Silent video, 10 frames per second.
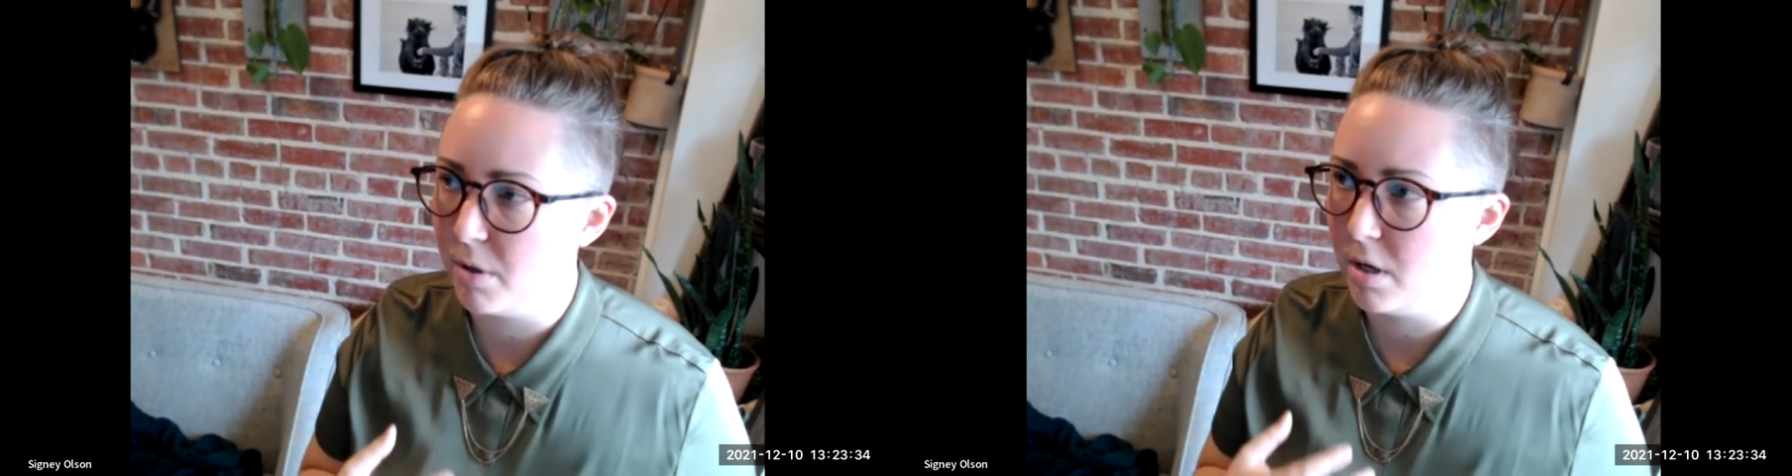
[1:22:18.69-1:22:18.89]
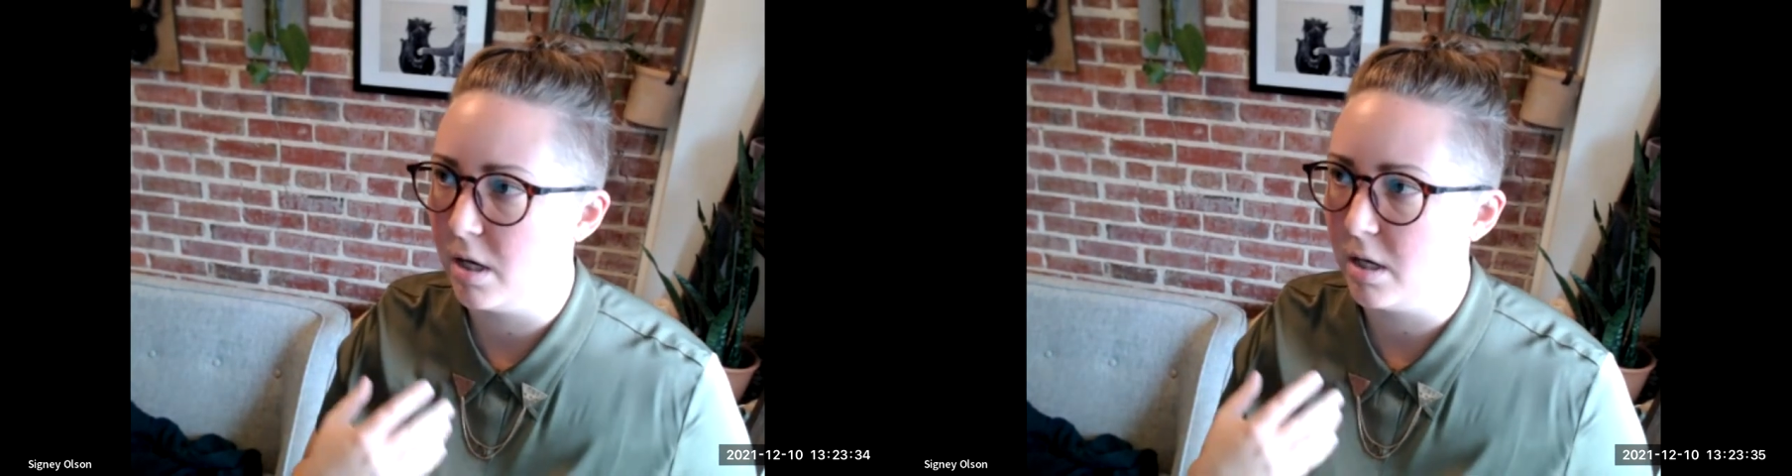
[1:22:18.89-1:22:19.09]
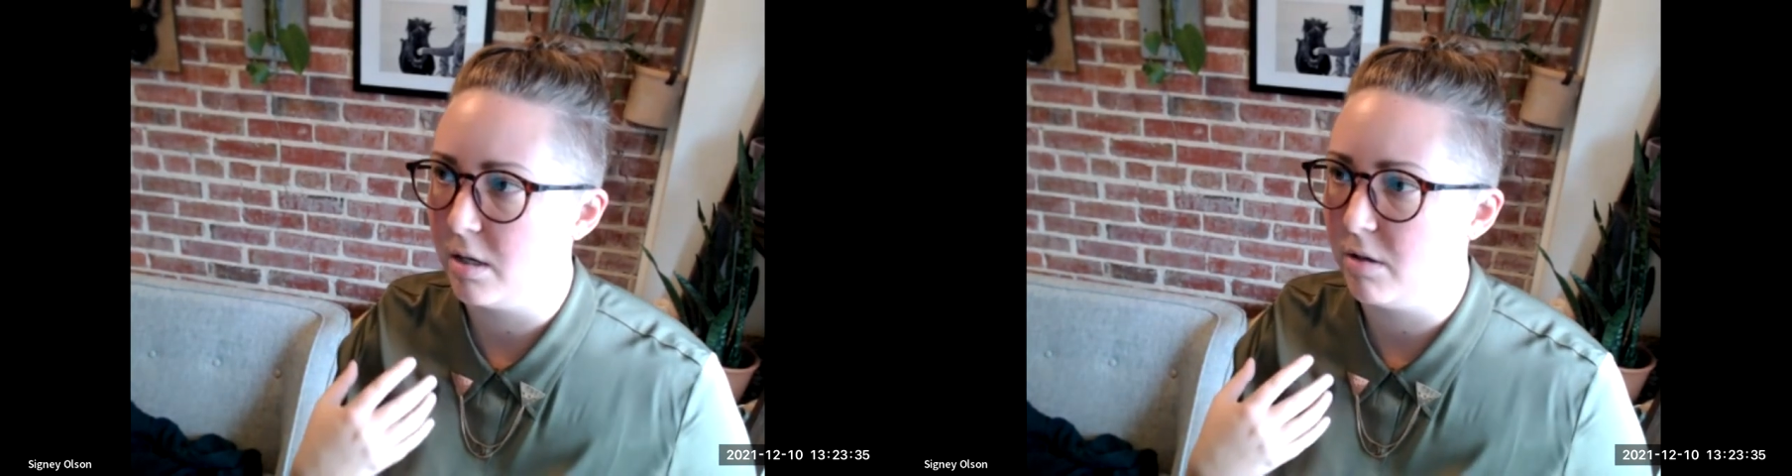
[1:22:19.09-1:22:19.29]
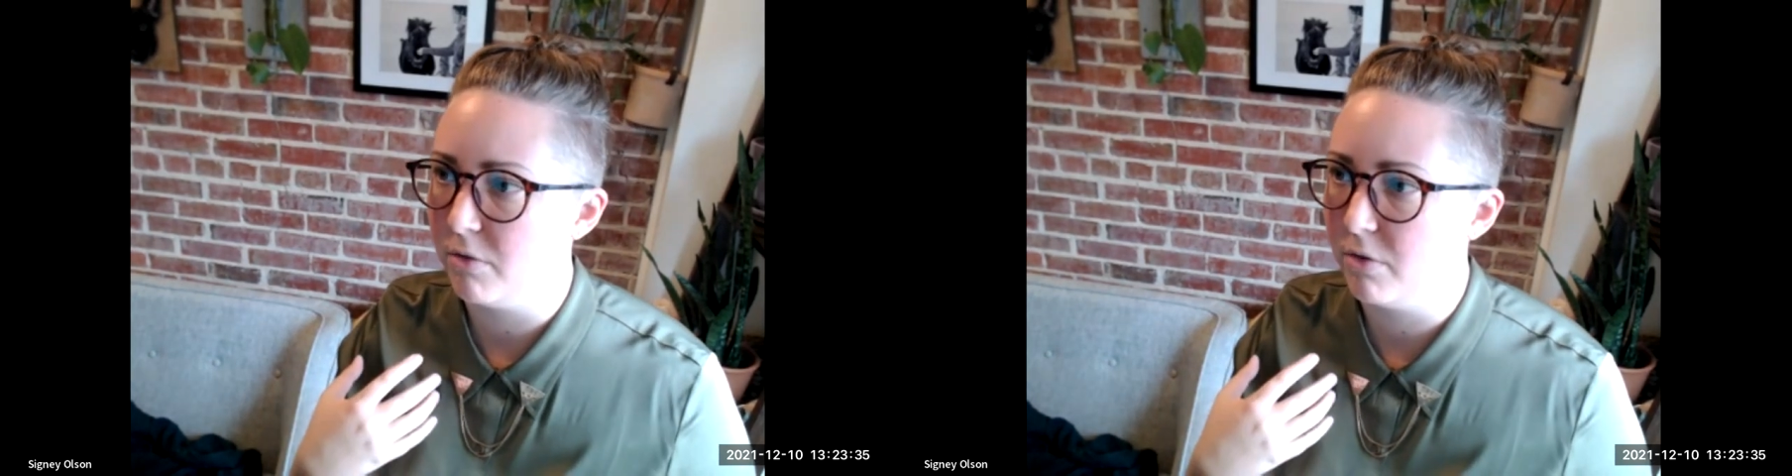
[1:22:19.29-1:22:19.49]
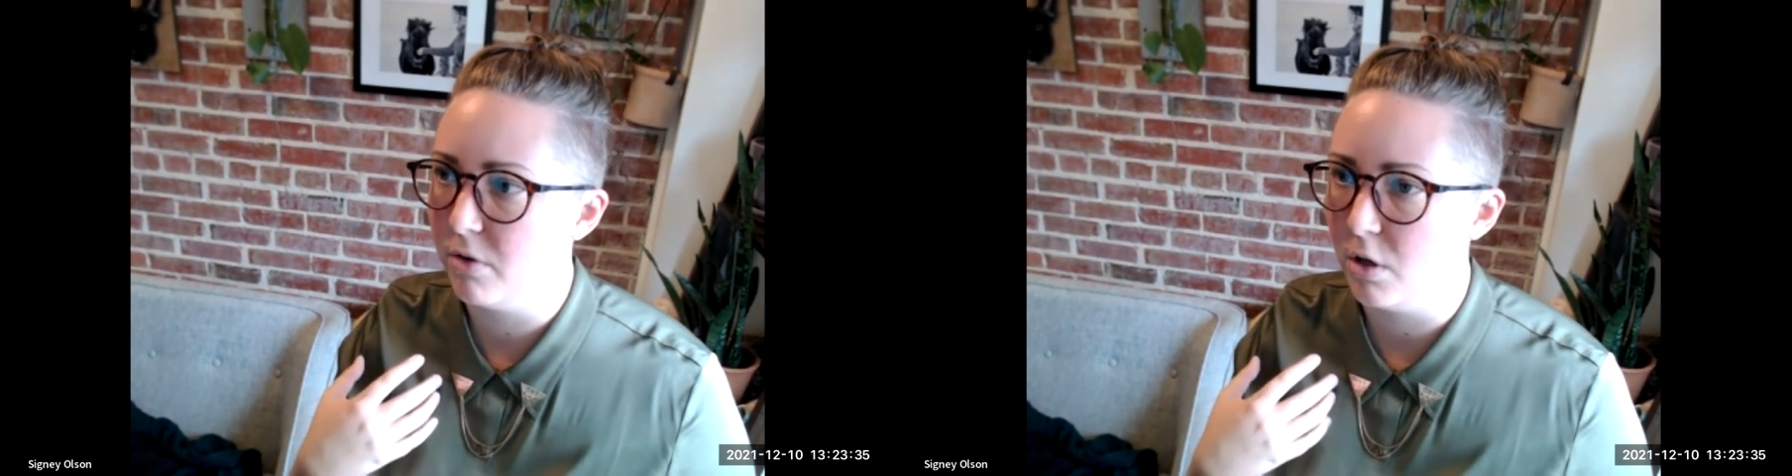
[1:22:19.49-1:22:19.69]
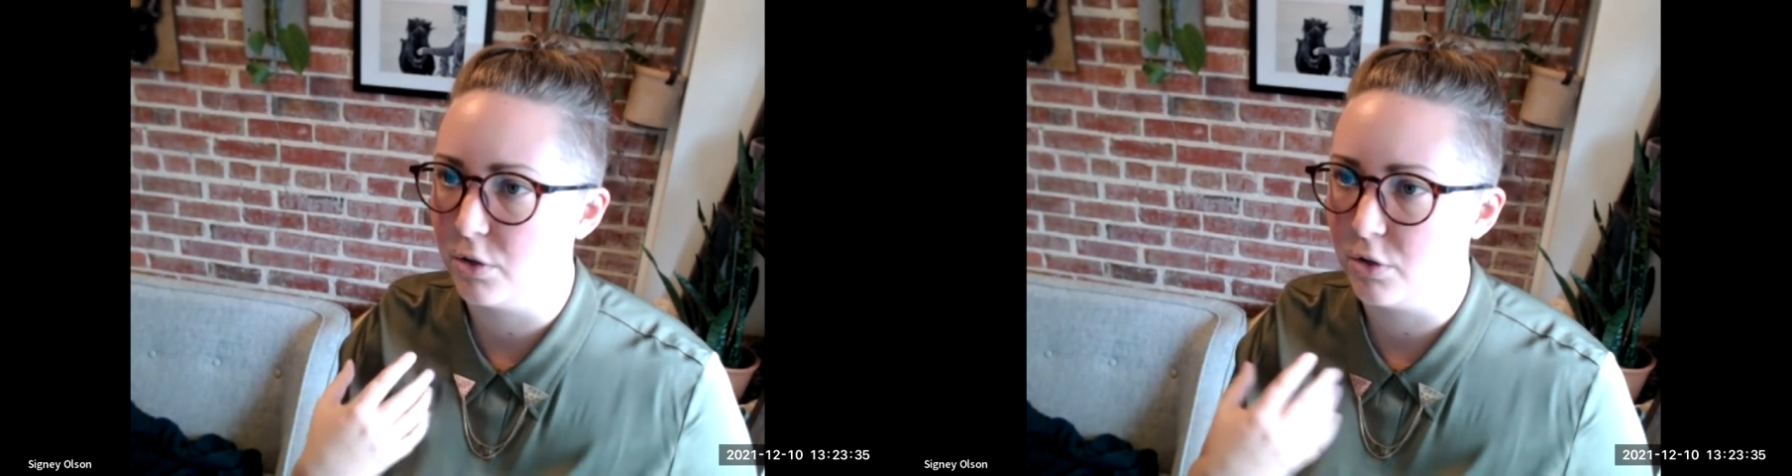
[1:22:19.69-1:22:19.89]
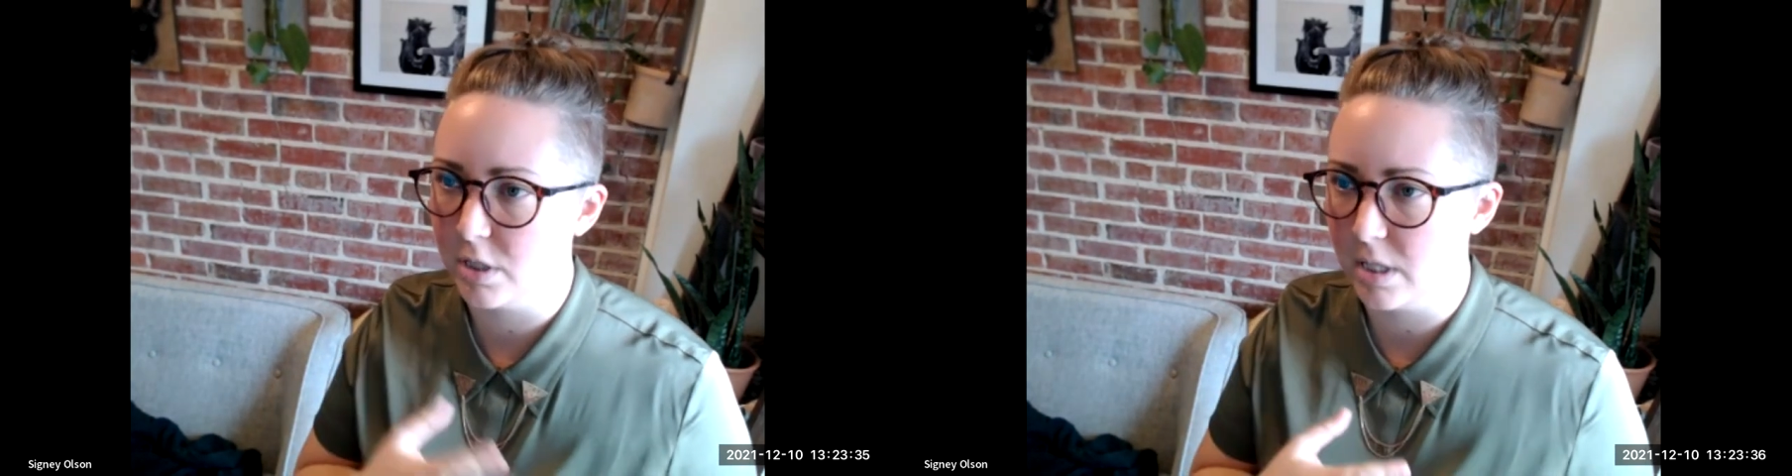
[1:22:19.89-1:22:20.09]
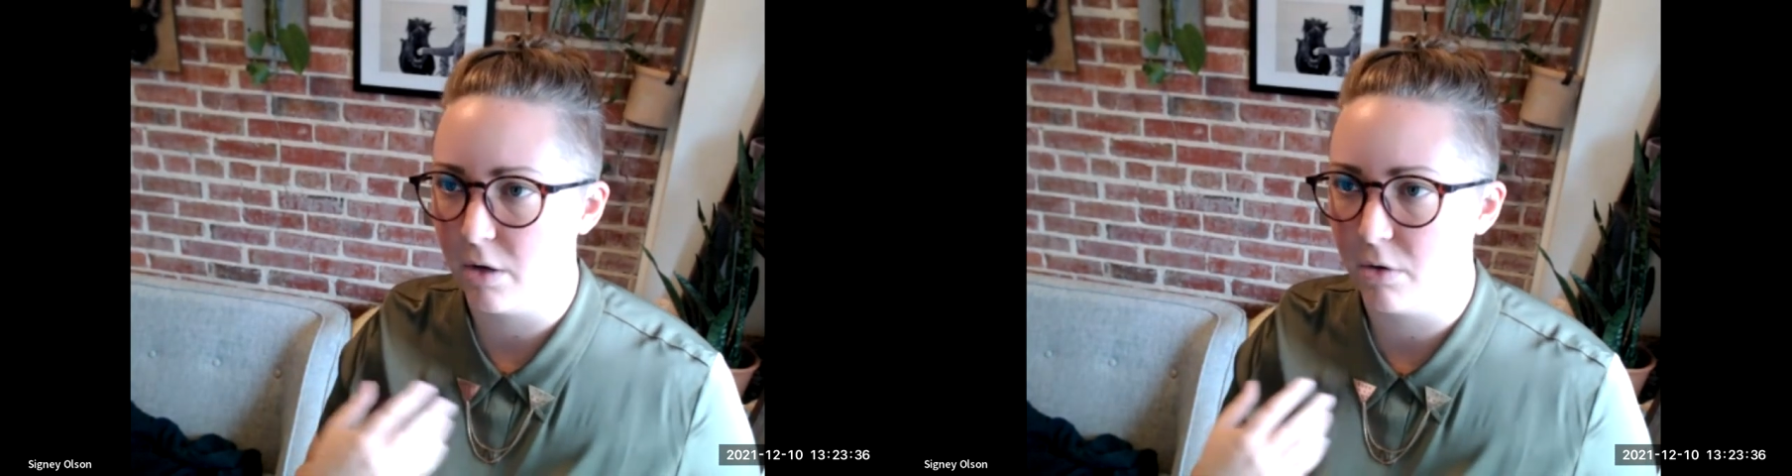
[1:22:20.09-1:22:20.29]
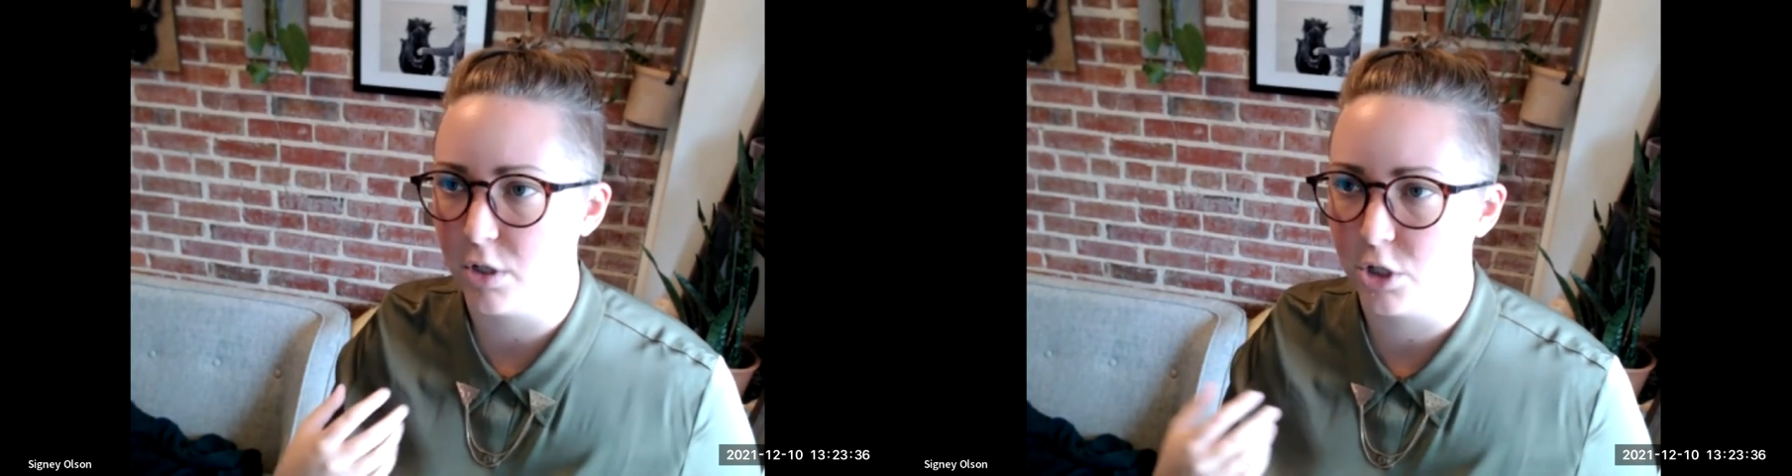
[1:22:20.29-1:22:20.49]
of ultrasound